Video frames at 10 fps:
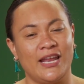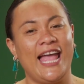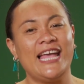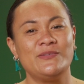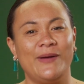
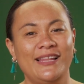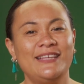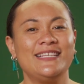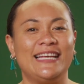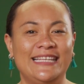As well
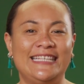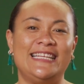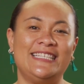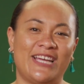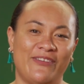as
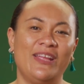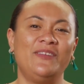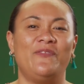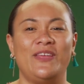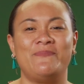collecting direct
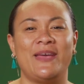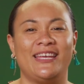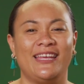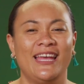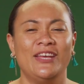
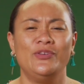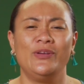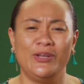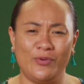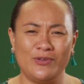feedback, you
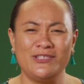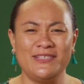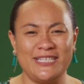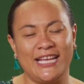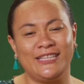can also
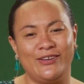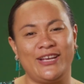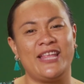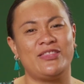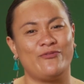take a look
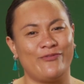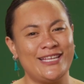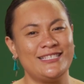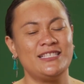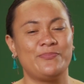at the
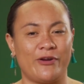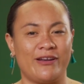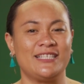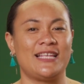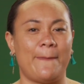reasons
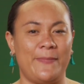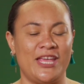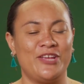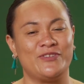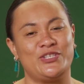products are
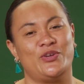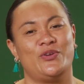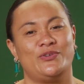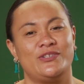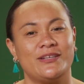being
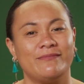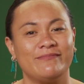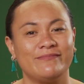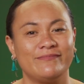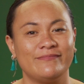returned.
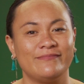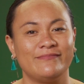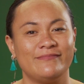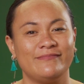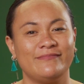
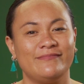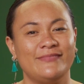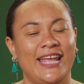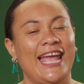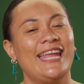
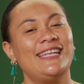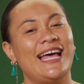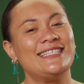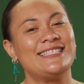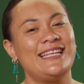And
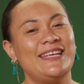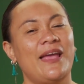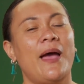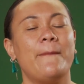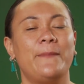lastly,
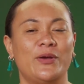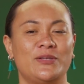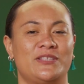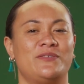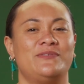
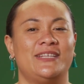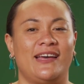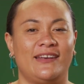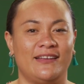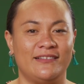personal
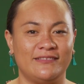data.